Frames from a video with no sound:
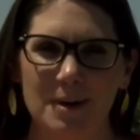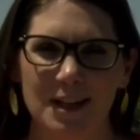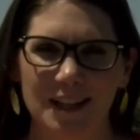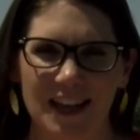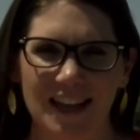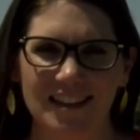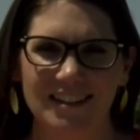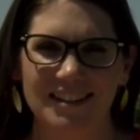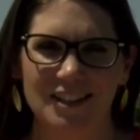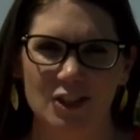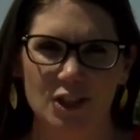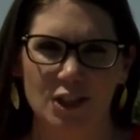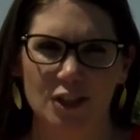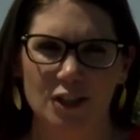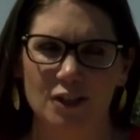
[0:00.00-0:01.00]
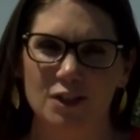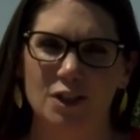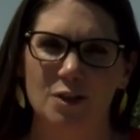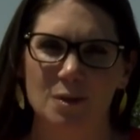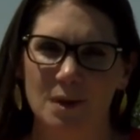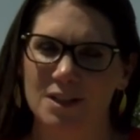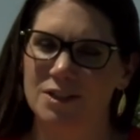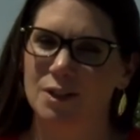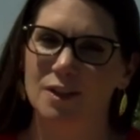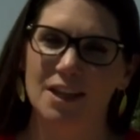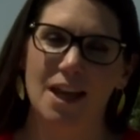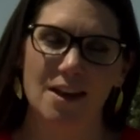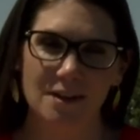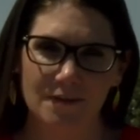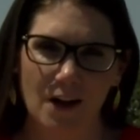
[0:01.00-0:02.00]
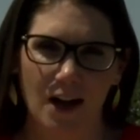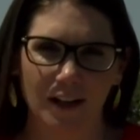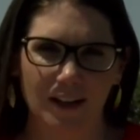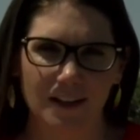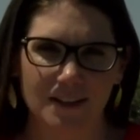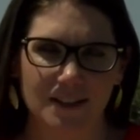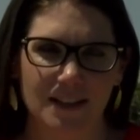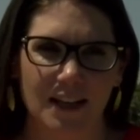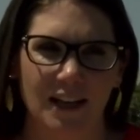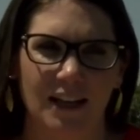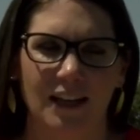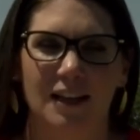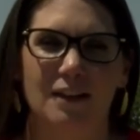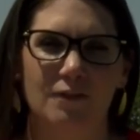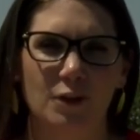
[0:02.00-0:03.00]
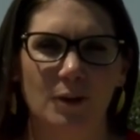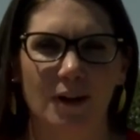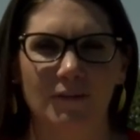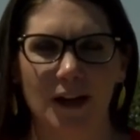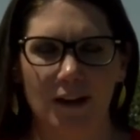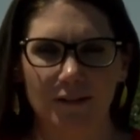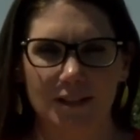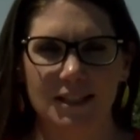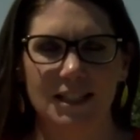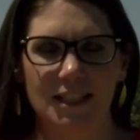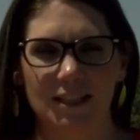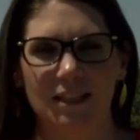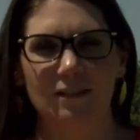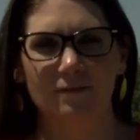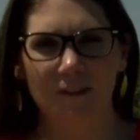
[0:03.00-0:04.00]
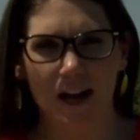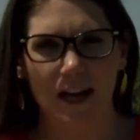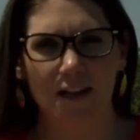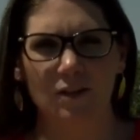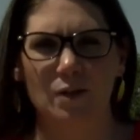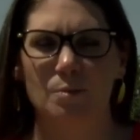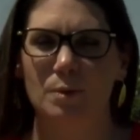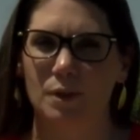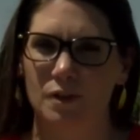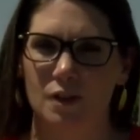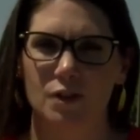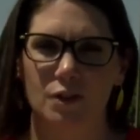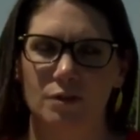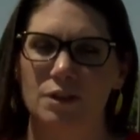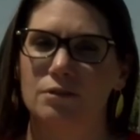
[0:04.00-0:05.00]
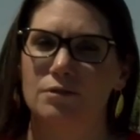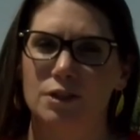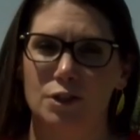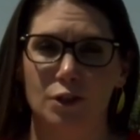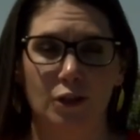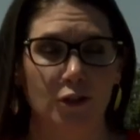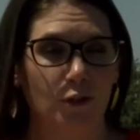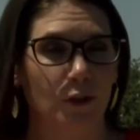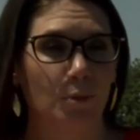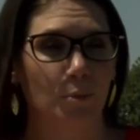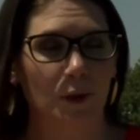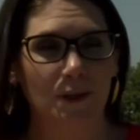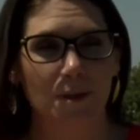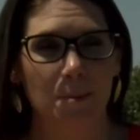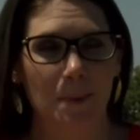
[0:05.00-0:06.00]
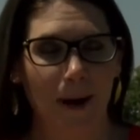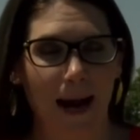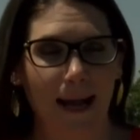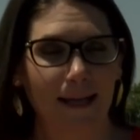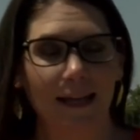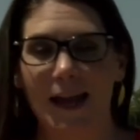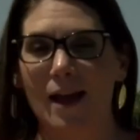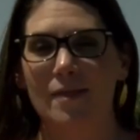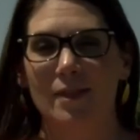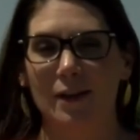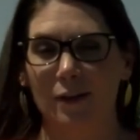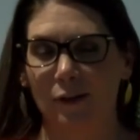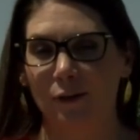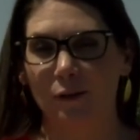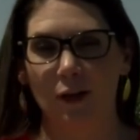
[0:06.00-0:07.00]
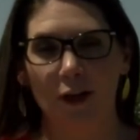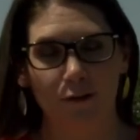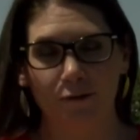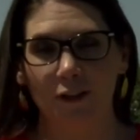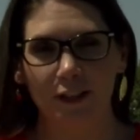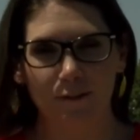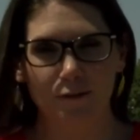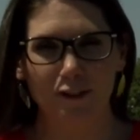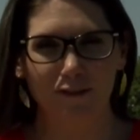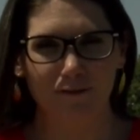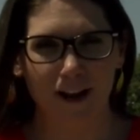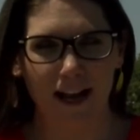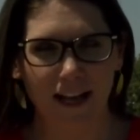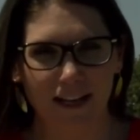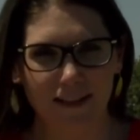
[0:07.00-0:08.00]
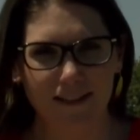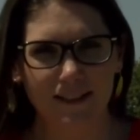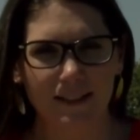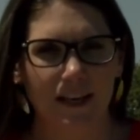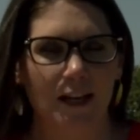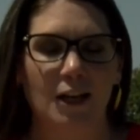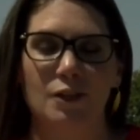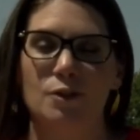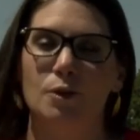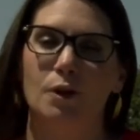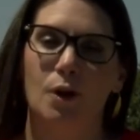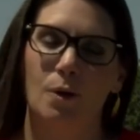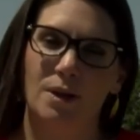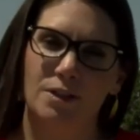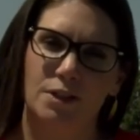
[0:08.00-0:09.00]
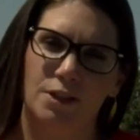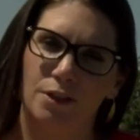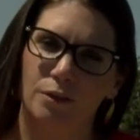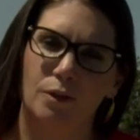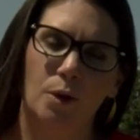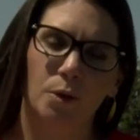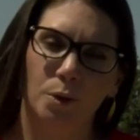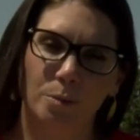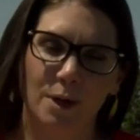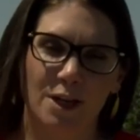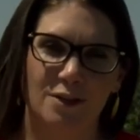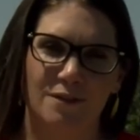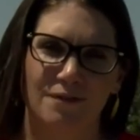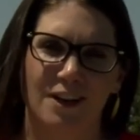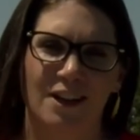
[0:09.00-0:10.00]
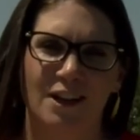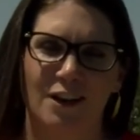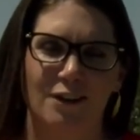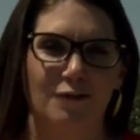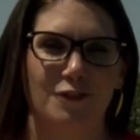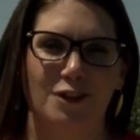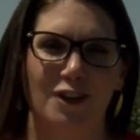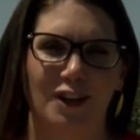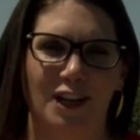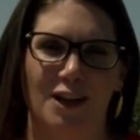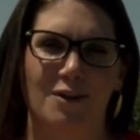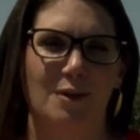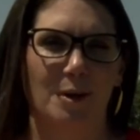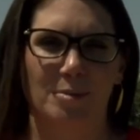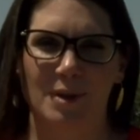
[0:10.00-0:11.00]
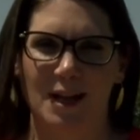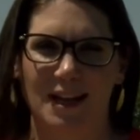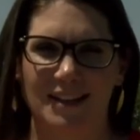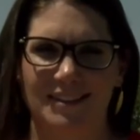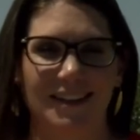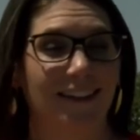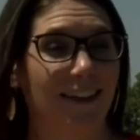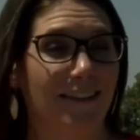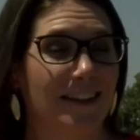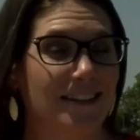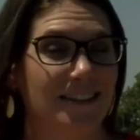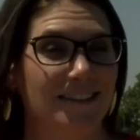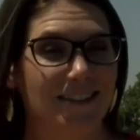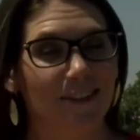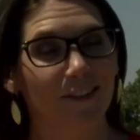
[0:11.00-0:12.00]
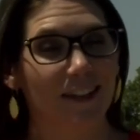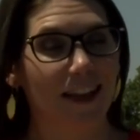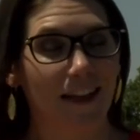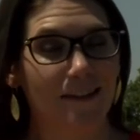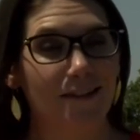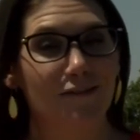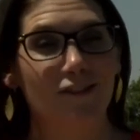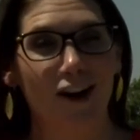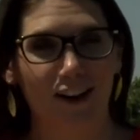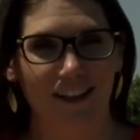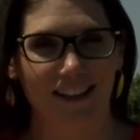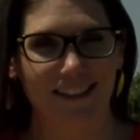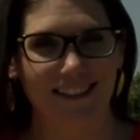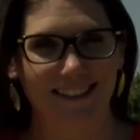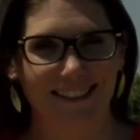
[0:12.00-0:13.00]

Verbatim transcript: again this year, so until the end of August, if you have outstanding fines or books that you didn't return, you can bring them back and they'll forgive your fines. So go into your local branch and find out if your account applies. Again, that's until the end of August.